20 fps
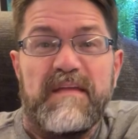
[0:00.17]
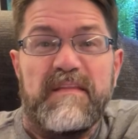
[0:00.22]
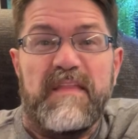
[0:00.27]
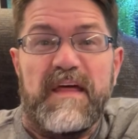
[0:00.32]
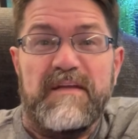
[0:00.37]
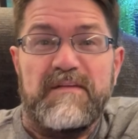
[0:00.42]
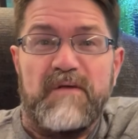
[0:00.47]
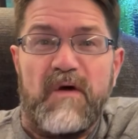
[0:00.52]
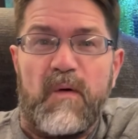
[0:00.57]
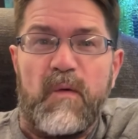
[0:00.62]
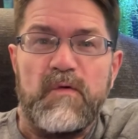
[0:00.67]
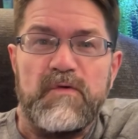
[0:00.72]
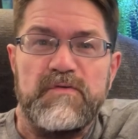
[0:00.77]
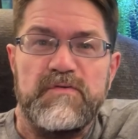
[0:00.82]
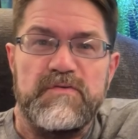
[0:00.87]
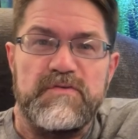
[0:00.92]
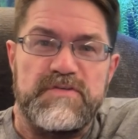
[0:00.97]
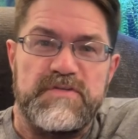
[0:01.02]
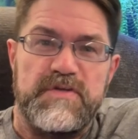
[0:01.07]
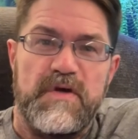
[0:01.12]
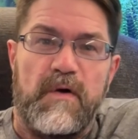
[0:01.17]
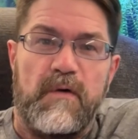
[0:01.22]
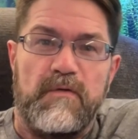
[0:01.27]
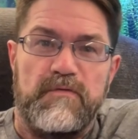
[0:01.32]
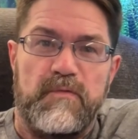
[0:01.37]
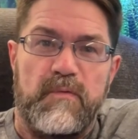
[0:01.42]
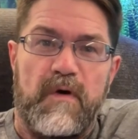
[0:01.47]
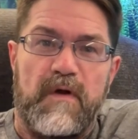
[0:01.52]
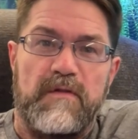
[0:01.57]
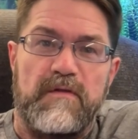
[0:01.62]
they told you shell
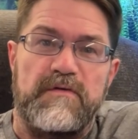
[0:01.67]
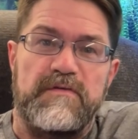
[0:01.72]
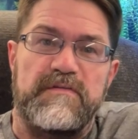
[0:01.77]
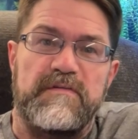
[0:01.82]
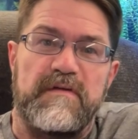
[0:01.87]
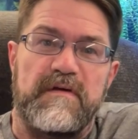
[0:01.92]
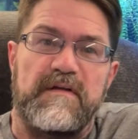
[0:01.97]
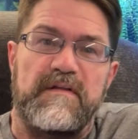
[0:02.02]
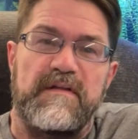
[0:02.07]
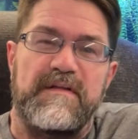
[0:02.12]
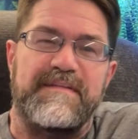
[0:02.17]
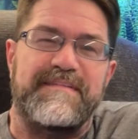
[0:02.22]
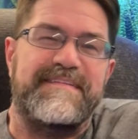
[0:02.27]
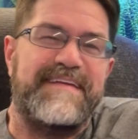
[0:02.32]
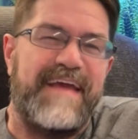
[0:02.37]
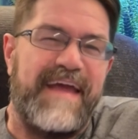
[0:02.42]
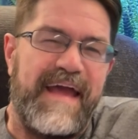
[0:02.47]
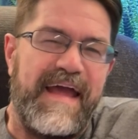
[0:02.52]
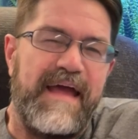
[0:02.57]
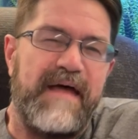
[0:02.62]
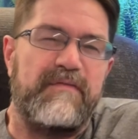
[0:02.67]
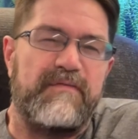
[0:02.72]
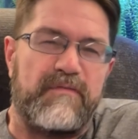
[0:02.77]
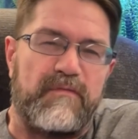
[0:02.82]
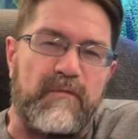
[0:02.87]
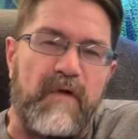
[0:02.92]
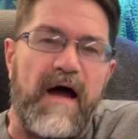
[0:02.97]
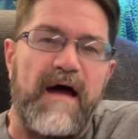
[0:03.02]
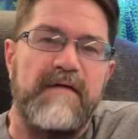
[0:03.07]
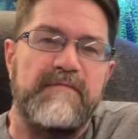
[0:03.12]
dweller cichlids can't
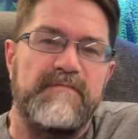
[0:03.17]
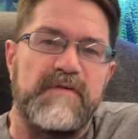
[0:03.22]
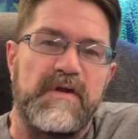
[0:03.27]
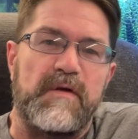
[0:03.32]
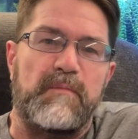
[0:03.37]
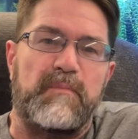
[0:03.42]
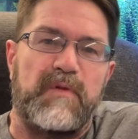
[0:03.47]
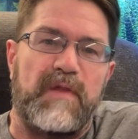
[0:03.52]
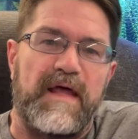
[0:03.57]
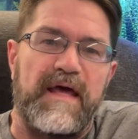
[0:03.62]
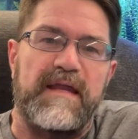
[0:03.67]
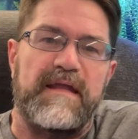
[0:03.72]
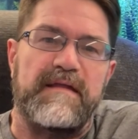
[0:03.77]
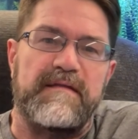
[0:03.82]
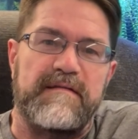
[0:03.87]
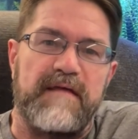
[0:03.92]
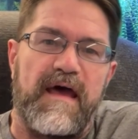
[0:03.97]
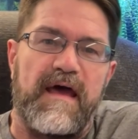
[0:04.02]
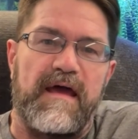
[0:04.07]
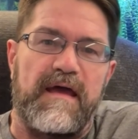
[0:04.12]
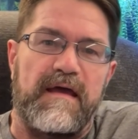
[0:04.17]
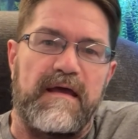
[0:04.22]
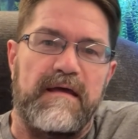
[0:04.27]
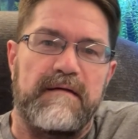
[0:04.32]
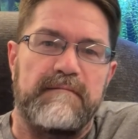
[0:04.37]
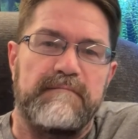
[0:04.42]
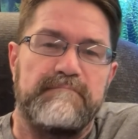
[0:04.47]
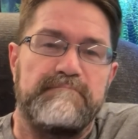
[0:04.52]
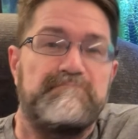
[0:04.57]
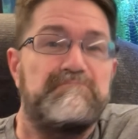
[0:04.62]
thrive in a planted tank.
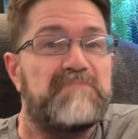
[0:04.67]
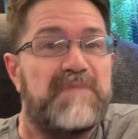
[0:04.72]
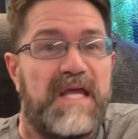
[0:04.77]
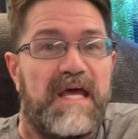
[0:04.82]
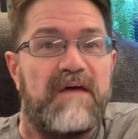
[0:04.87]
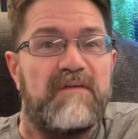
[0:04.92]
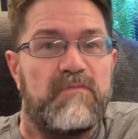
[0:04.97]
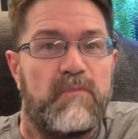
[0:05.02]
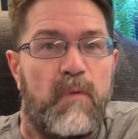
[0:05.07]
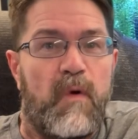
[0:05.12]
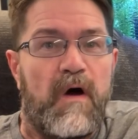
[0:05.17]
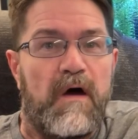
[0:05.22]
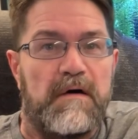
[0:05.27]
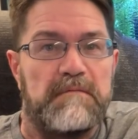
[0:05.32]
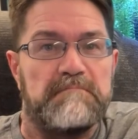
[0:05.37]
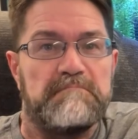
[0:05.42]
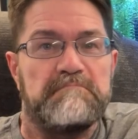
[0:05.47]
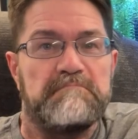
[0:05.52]
Guess what?